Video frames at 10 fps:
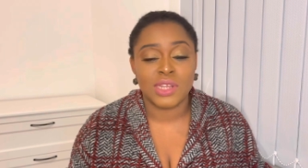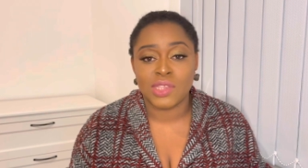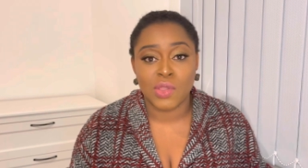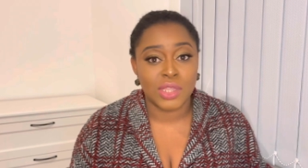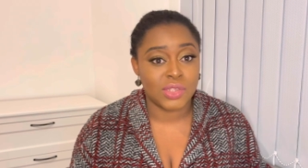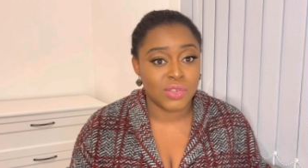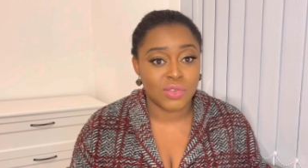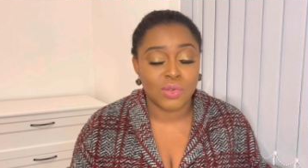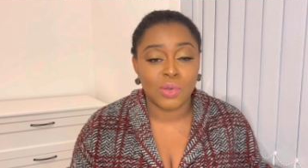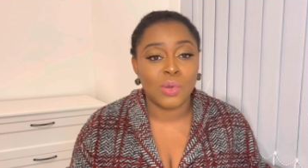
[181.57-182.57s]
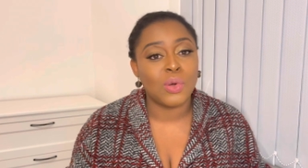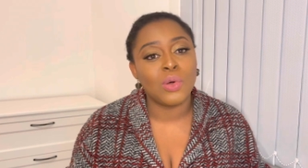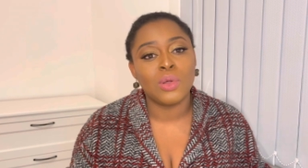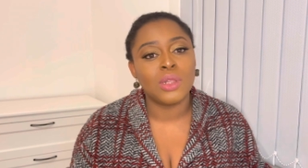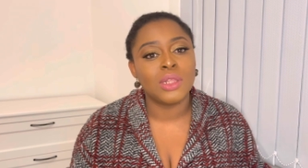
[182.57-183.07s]
is going to
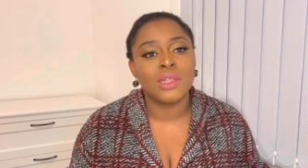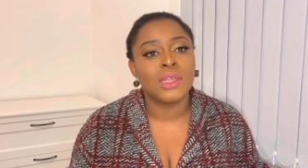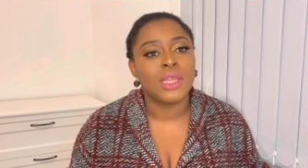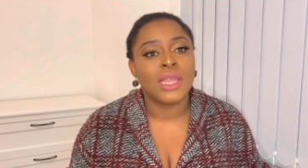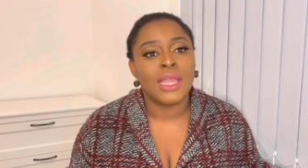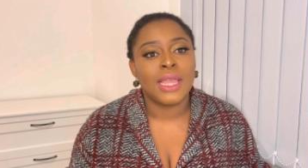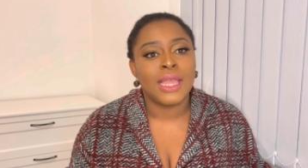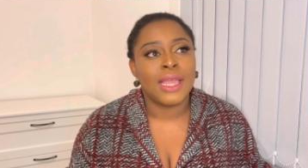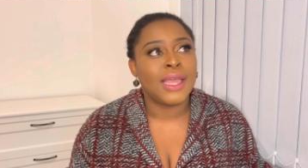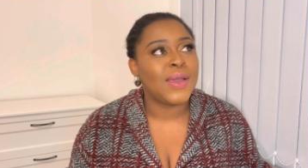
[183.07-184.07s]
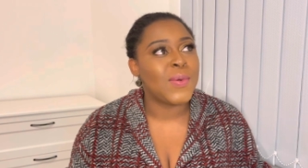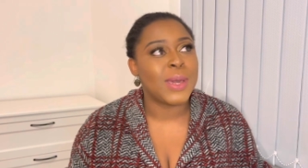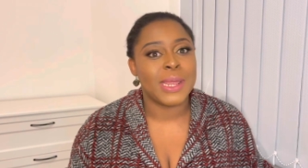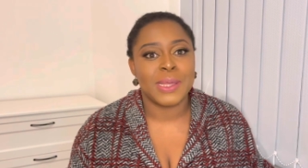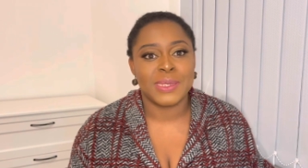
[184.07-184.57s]
school. And
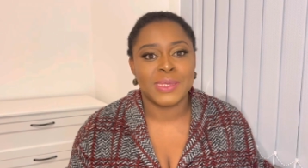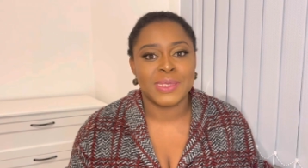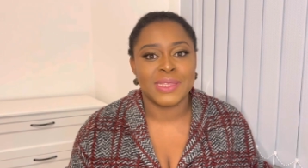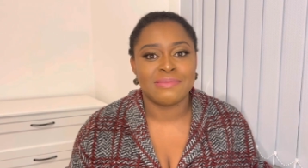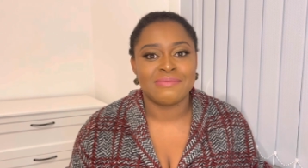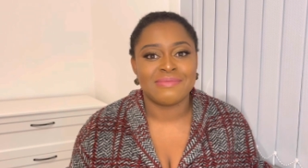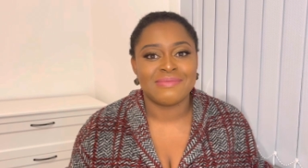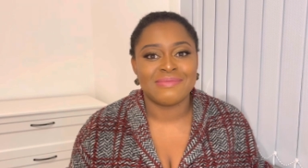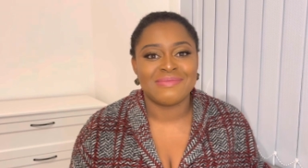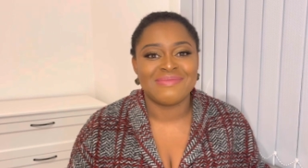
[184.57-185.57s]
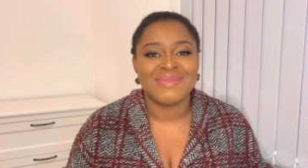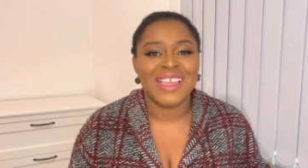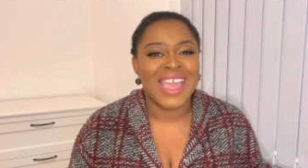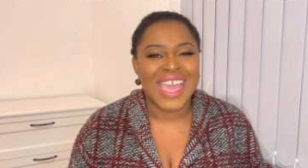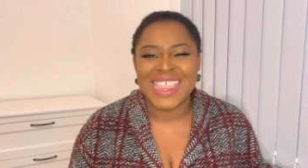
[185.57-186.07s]
what else?
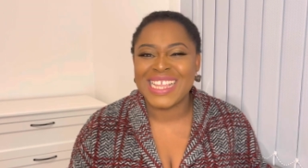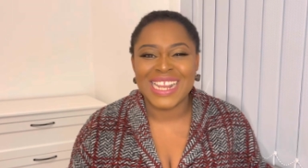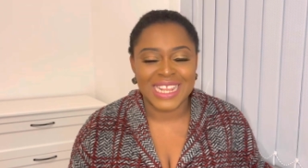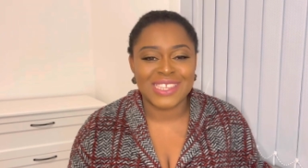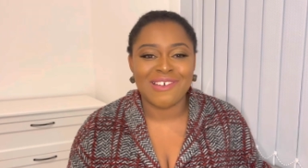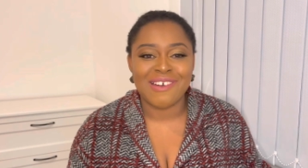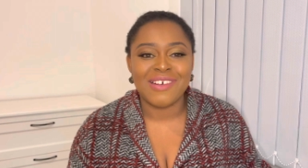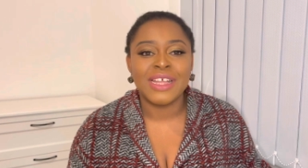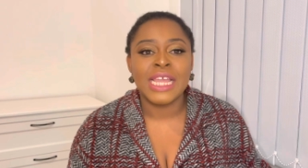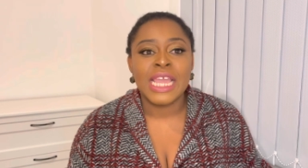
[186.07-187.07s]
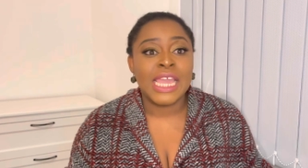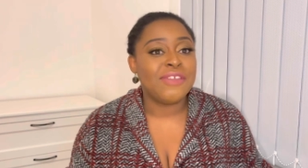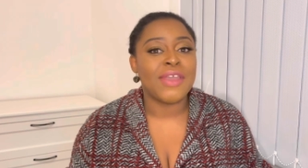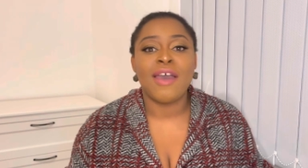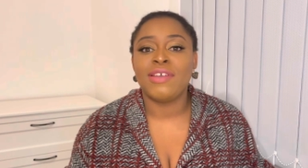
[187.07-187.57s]
I think that's all.
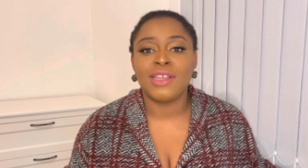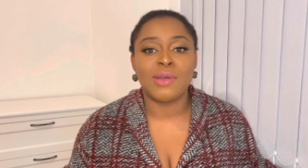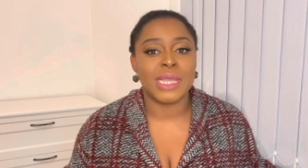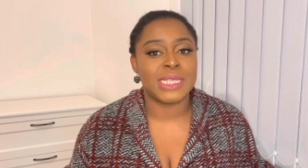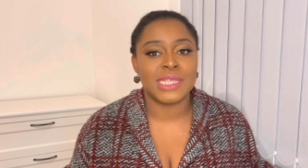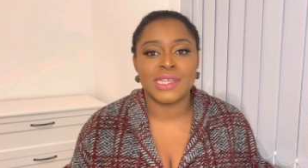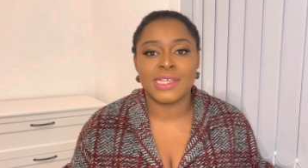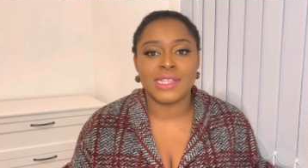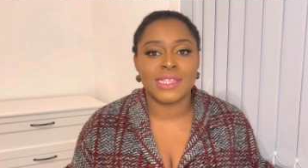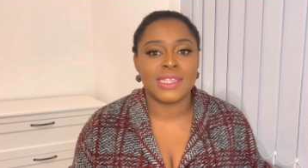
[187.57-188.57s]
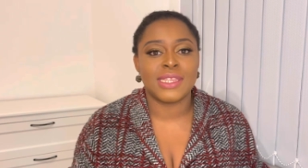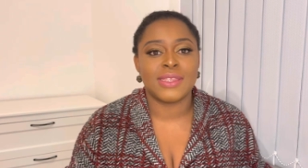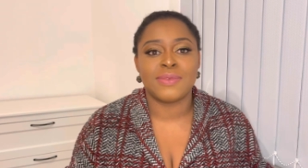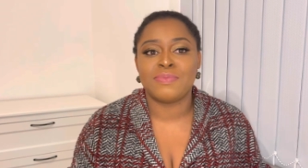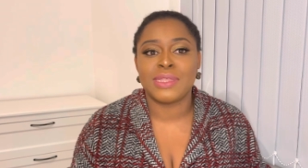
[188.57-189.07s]
If you have any
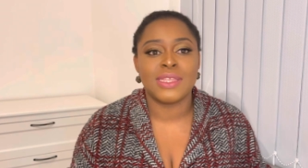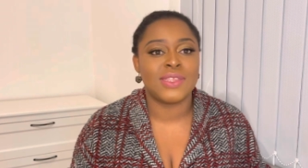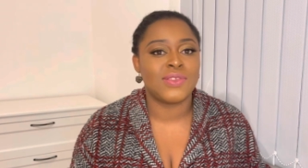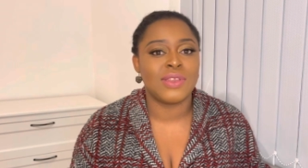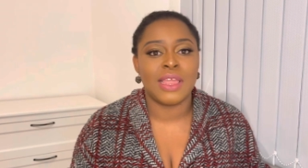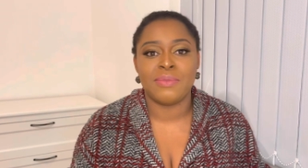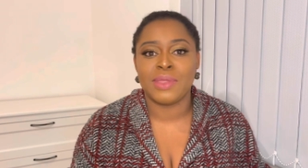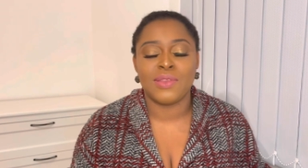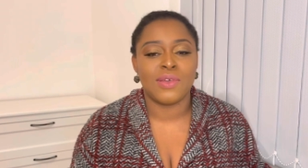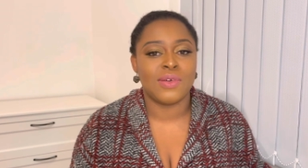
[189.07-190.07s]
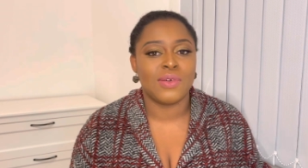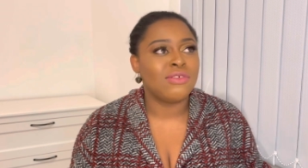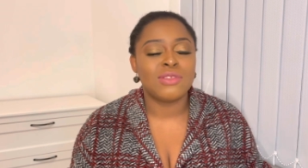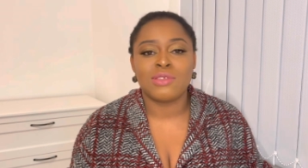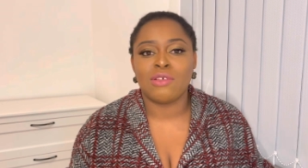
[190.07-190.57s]
questions, please do let me know.
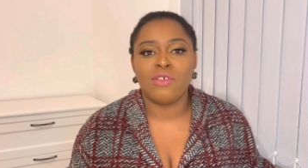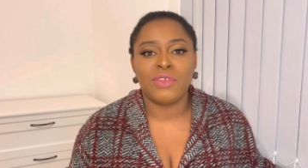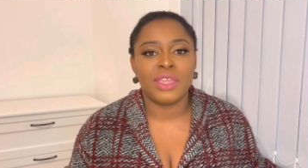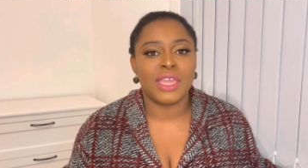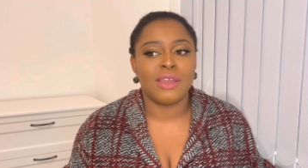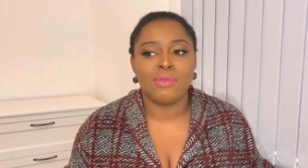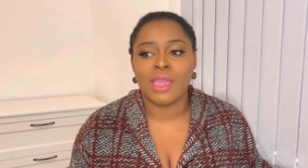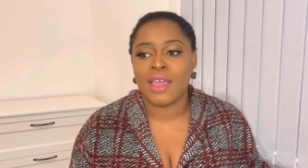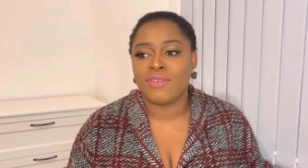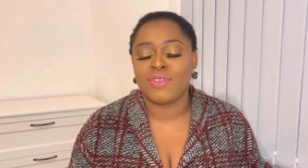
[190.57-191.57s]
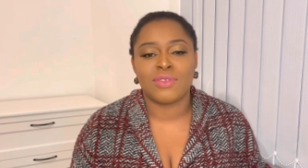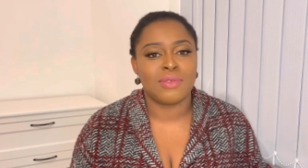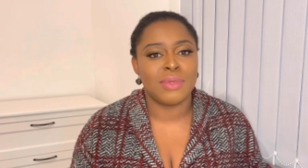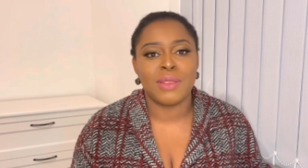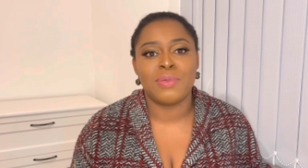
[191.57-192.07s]
Also over here, we have
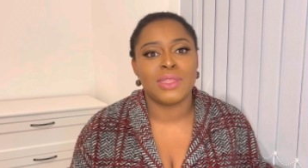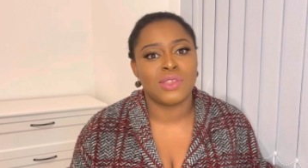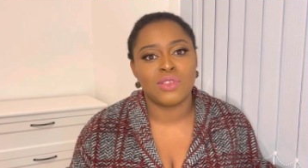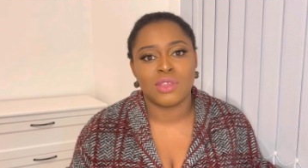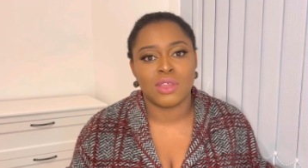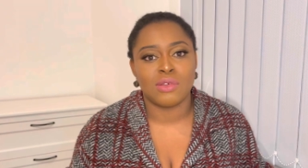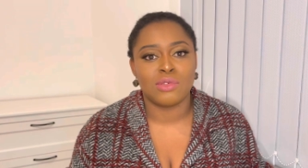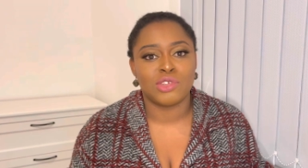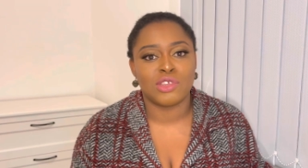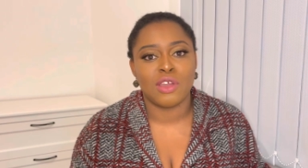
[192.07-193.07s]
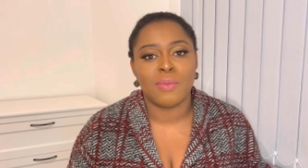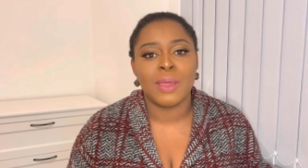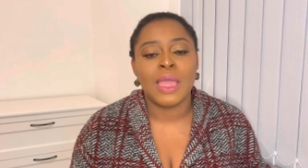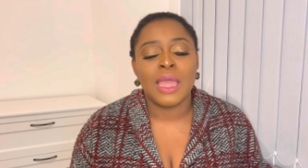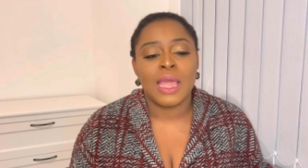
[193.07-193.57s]
so many places you can go shop.
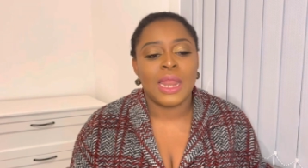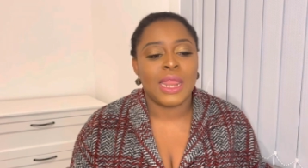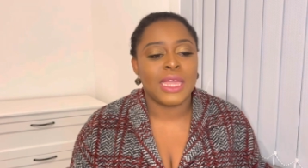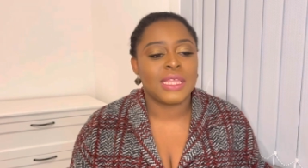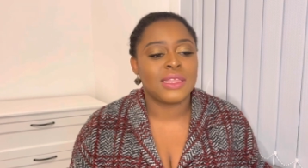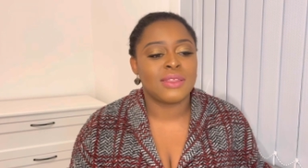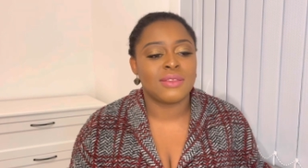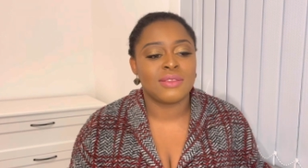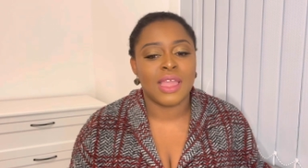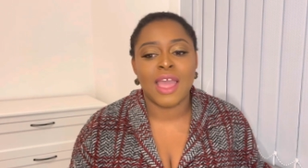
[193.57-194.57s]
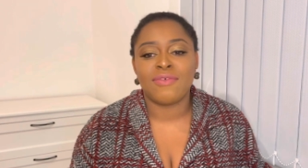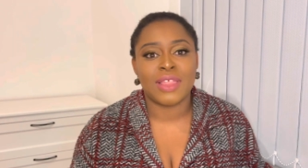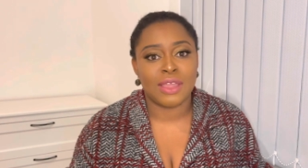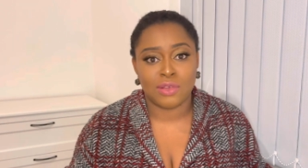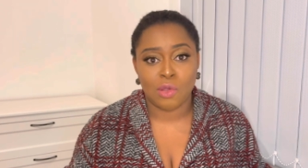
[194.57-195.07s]
Like they have
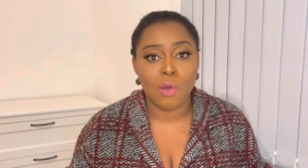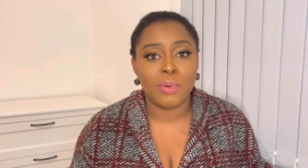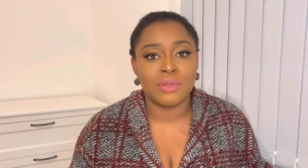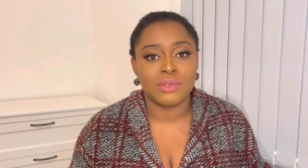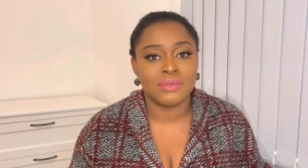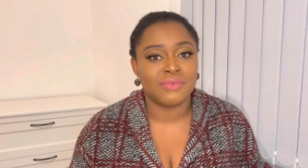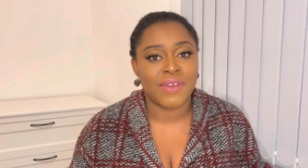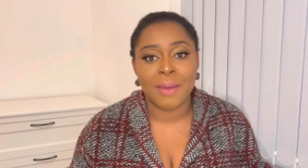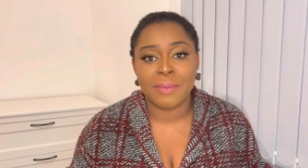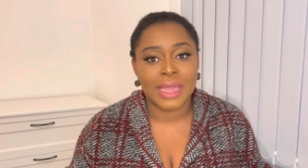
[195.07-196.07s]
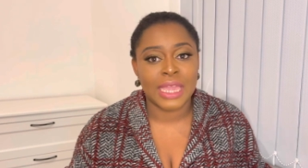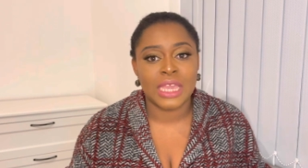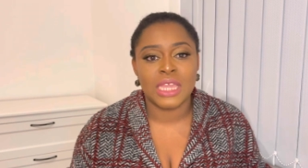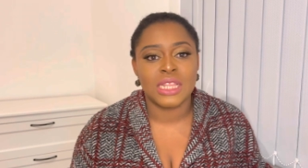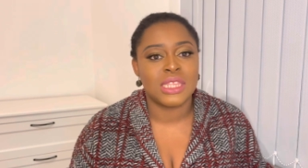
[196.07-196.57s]
like the open farm
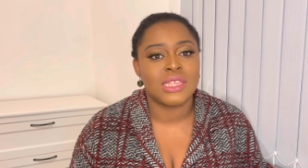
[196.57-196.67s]
market,